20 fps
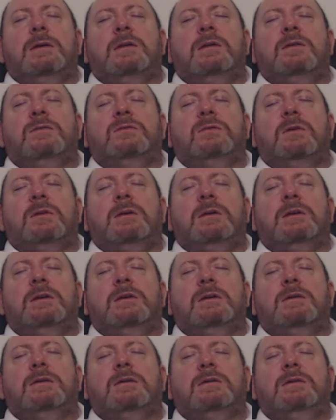And as I
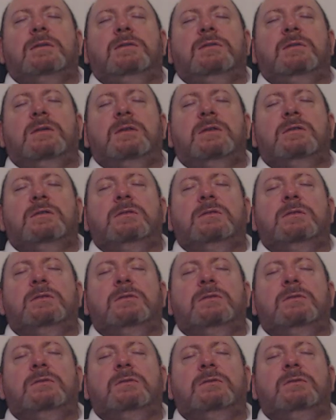
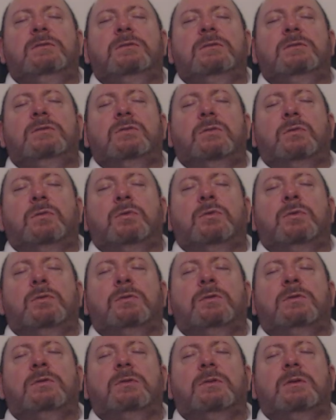continue to
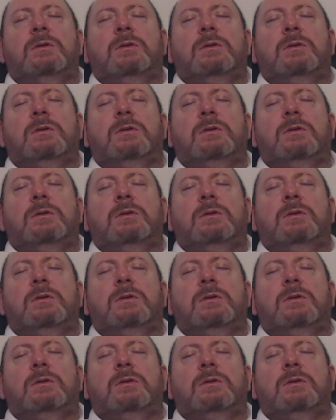talk,